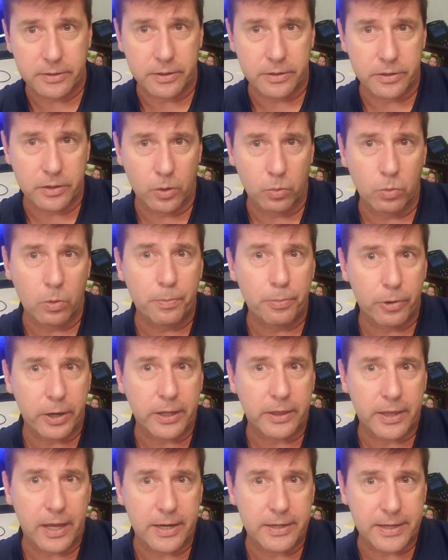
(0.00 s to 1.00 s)
And so we'll
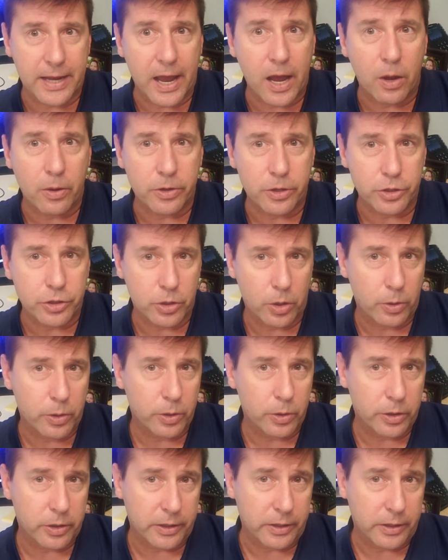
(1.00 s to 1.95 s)
break that down to show you